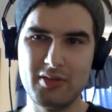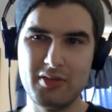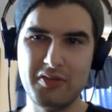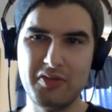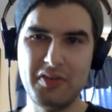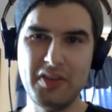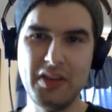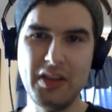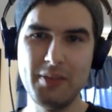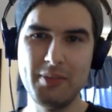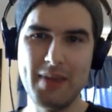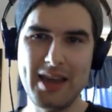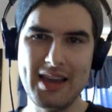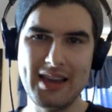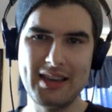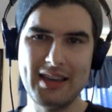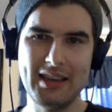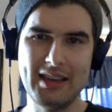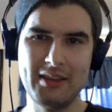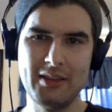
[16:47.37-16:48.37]

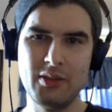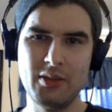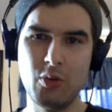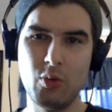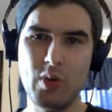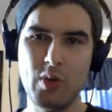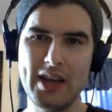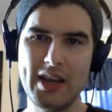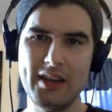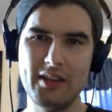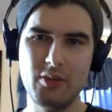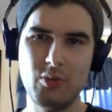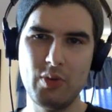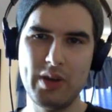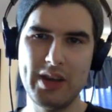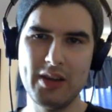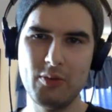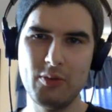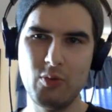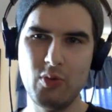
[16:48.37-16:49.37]
filmmaking, the
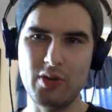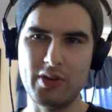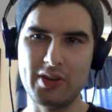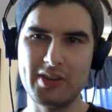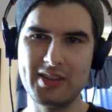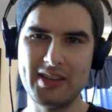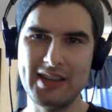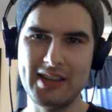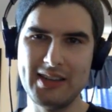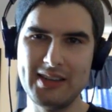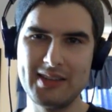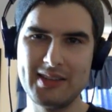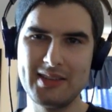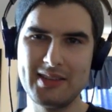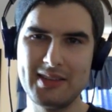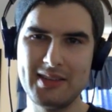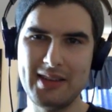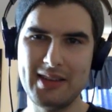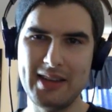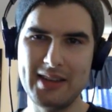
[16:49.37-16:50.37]
way it works,
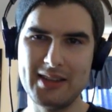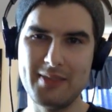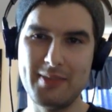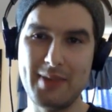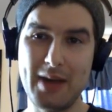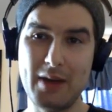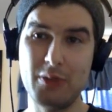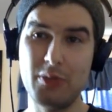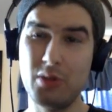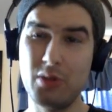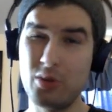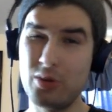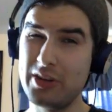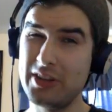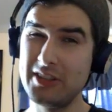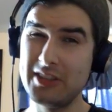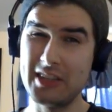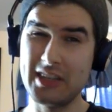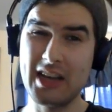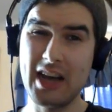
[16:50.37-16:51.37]
it's about
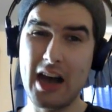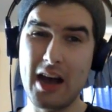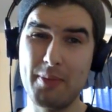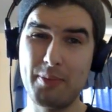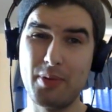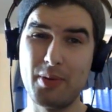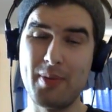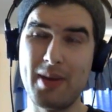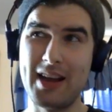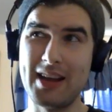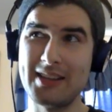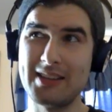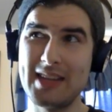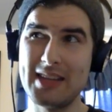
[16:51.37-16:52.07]
learning to compromise.